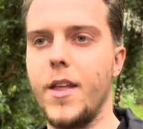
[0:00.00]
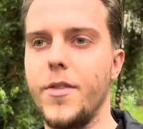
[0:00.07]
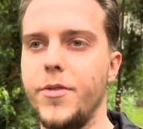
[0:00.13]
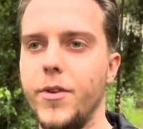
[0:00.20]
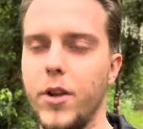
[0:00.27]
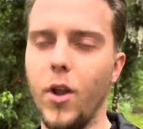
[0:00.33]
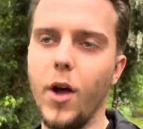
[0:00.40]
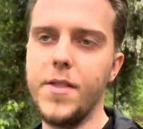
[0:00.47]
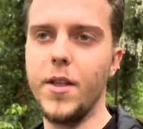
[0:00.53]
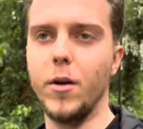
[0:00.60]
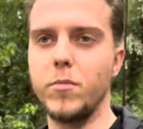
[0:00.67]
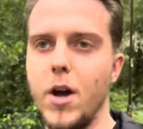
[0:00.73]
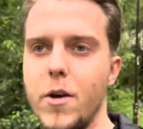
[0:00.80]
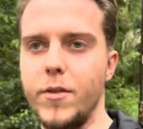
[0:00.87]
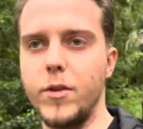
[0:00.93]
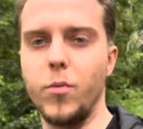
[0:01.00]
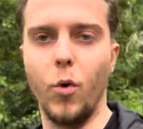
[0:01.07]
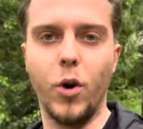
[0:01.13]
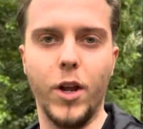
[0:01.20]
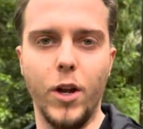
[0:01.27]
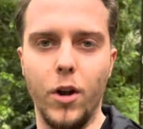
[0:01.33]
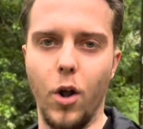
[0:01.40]
the line that I'm currently
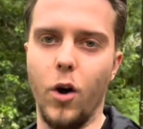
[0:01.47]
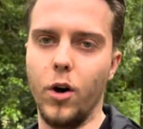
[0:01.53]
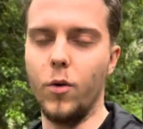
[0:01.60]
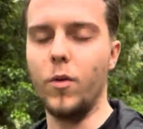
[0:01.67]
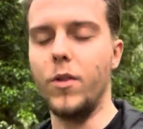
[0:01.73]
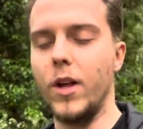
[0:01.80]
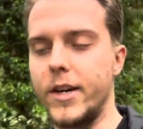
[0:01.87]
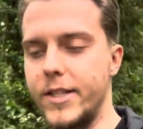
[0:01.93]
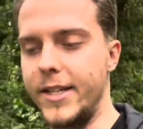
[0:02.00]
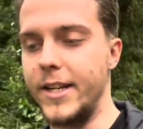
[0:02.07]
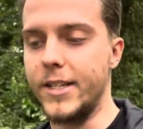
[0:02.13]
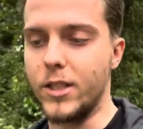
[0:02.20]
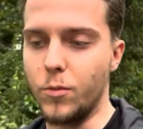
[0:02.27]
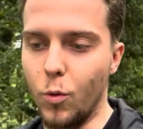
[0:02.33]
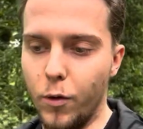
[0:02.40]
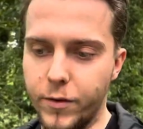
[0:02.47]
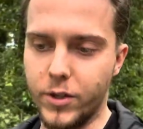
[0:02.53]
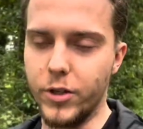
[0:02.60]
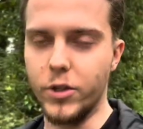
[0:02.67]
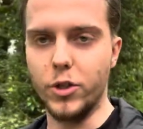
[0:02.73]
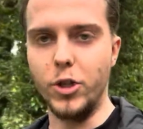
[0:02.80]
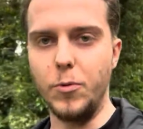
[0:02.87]
walking along, like I said, it's the
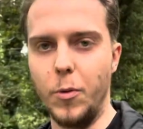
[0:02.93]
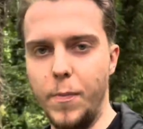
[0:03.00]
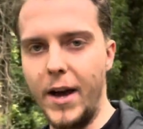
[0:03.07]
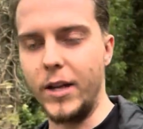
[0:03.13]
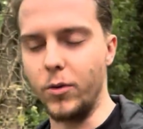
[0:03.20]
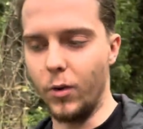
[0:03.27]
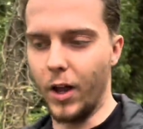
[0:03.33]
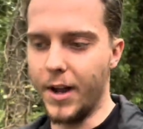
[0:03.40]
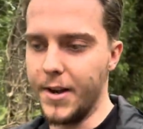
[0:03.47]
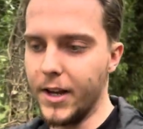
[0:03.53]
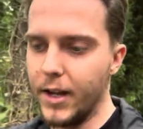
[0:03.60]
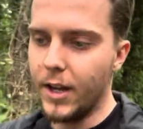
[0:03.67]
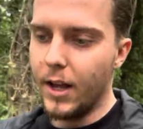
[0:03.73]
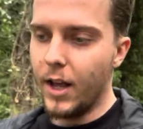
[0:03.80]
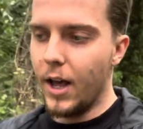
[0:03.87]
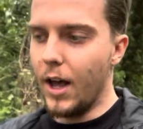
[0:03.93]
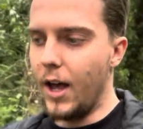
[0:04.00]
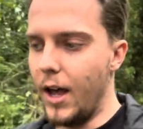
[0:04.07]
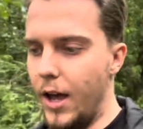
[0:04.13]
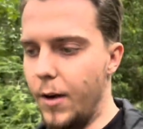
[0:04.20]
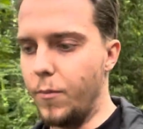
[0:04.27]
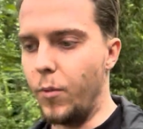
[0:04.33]
Wolverton Super Pagnell line,
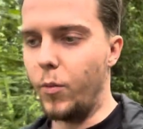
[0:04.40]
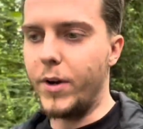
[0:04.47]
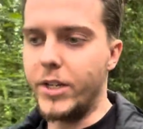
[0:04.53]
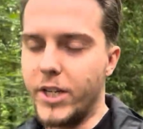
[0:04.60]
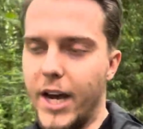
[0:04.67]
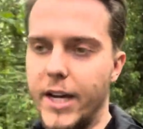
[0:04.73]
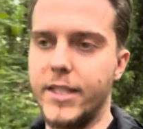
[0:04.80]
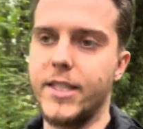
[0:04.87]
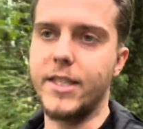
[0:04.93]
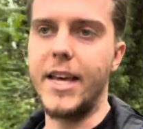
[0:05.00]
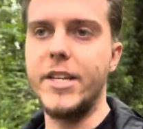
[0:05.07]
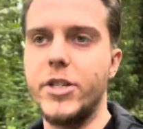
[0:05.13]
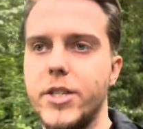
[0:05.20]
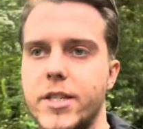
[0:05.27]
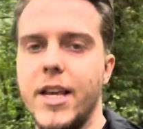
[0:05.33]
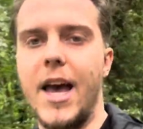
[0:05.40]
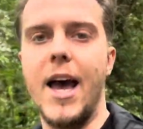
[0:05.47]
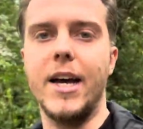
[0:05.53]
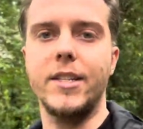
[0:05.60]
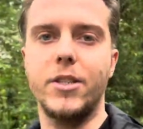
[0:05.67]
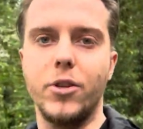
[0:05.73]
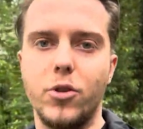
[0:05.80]
which had stations
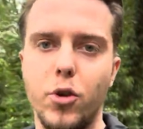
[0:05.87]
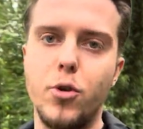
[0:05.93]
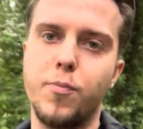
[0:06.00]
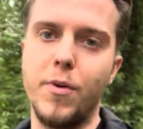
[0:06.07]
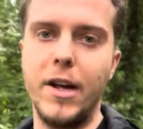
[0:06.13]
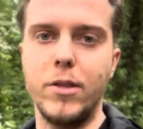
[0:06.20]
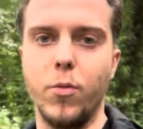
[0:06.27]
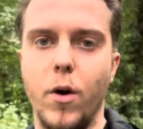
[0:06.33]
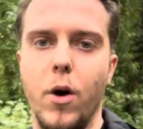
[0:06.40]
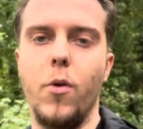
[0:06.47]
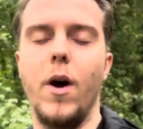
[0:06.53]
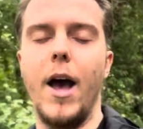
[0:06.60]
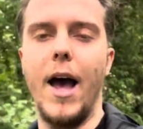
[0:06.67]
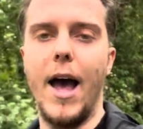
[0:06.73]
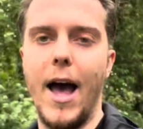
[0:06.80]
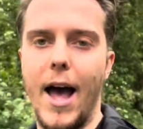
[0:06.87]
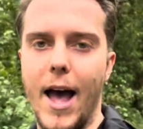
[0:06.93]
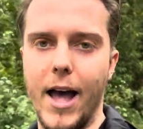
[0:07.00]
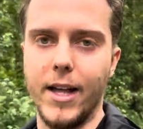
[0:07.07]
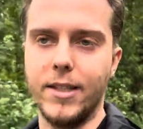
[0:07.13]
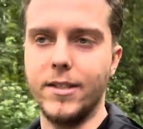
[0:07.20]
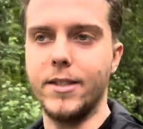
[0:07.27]
at New Bradwell
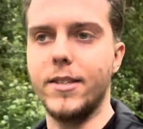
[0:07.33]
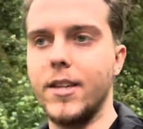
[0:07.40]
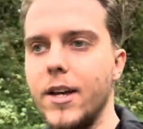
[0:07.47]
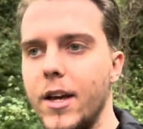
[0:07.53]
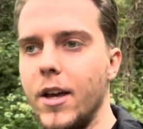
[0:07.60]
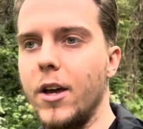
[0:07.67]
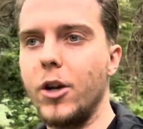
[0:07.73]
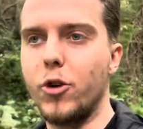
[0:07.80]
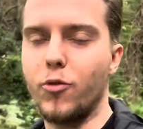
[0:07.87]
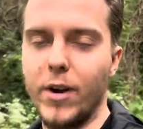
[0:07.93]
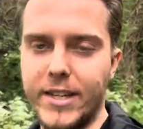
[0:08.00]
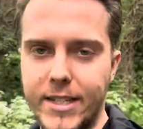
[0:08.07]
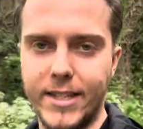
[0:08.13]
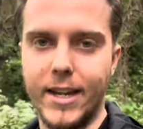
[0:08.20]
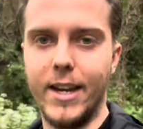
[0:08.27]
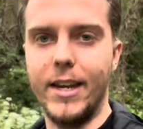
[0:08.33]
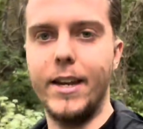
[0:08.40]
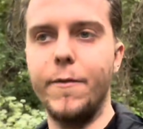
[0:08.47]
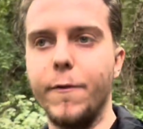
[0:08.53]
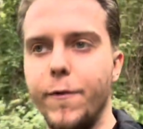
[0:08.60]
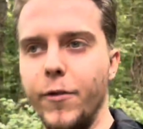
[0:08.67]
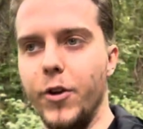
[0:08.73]
and Great
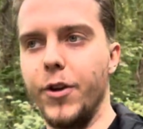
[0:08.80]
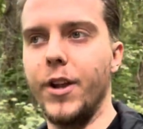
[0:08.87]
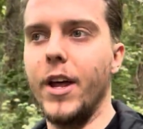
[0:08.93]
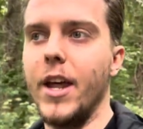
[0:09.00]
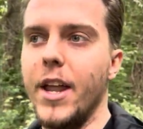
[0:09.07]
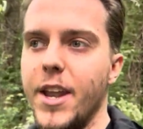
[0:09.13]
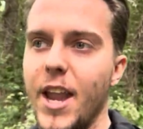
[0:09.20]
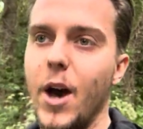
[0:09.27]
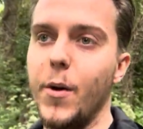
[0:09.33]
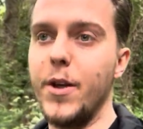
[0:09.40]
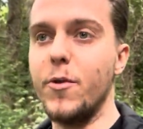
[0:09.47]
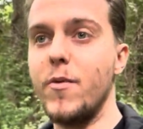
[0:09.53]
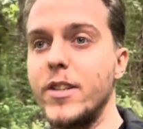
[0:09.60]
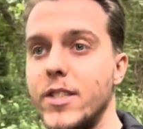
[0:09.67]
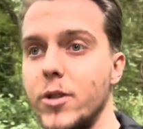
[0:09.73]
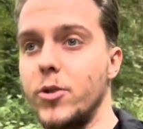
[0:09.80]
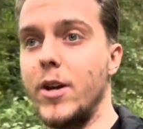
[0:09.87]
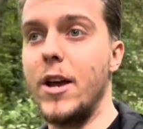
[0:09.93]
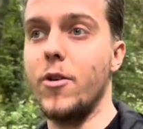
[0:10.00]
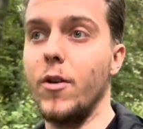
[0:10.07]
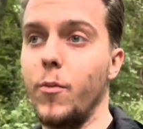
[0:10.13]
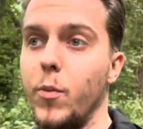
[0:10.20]
Limford. Now, in a residential
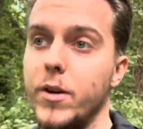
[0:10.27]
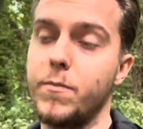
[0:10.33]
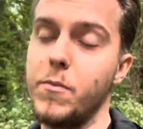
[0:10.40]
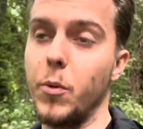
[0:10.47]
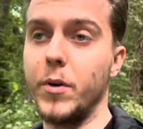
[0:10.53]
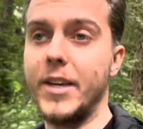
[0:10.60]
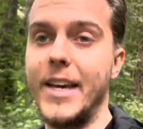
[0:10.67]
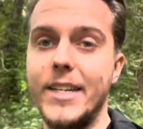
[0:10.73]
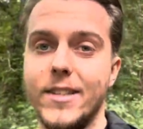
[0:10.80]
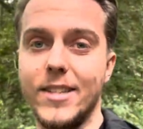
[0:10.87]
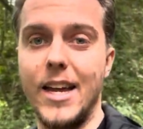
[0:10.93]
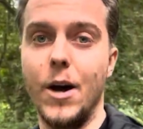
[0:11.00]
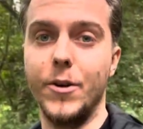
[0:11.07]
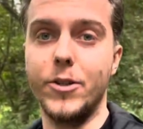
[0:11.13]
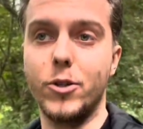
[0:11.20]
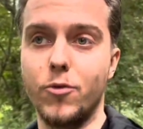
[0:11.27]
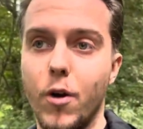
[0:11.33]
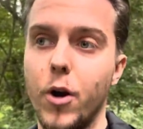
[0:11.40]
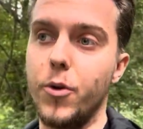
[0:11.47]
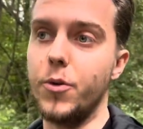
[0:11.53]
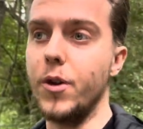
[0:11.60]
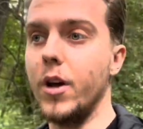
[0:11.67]
area which Milton Keynes and how it's
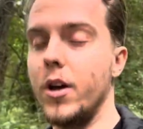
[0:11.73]
grown,